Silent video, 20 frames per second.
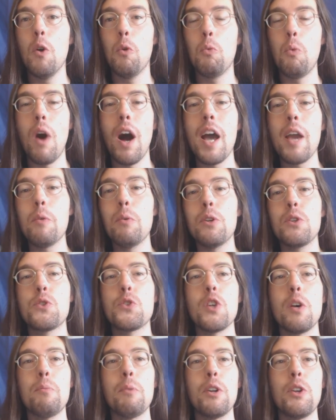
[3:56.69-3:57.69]
why would
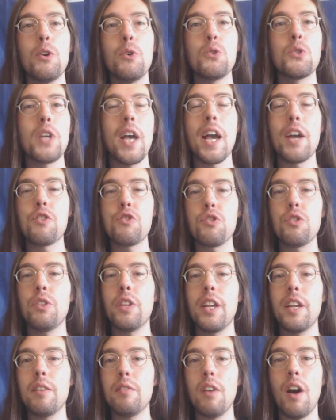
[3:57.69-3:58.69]
someone who's
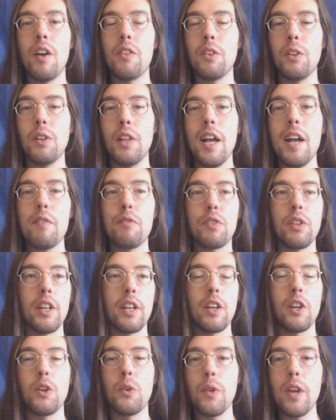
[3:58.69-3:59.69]
actually on the left,
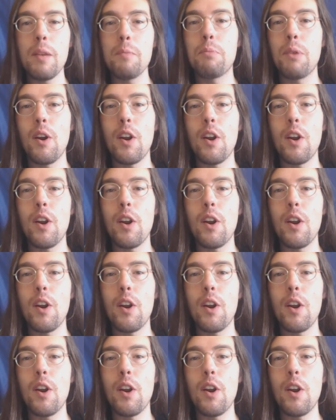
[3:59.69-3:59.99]
like a Green